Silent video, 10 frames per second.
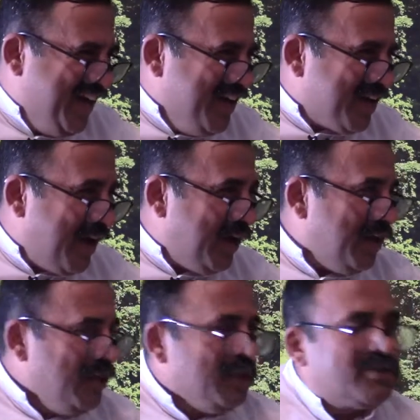
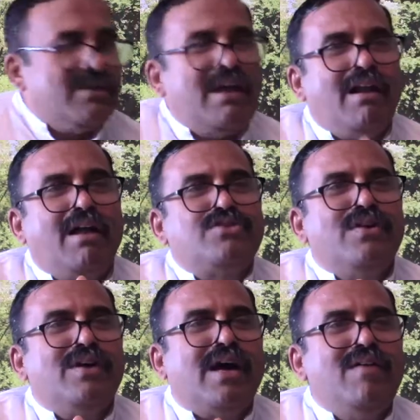Right? So then also
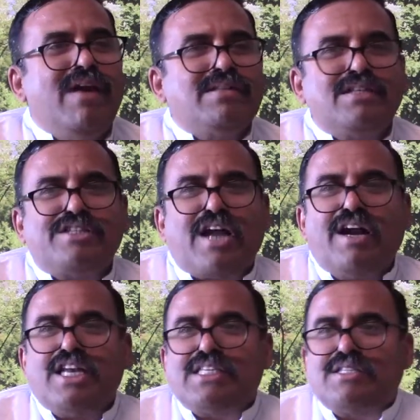always start
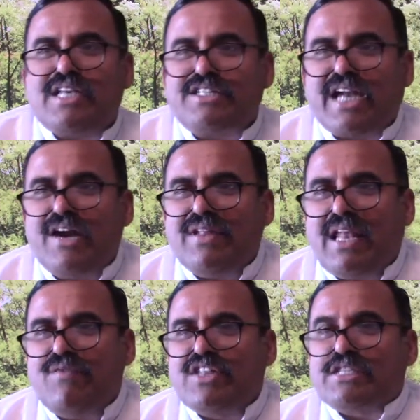the
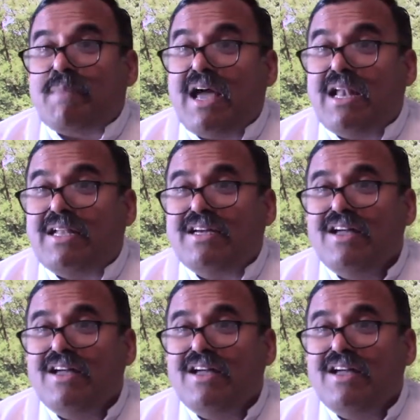life with a smile.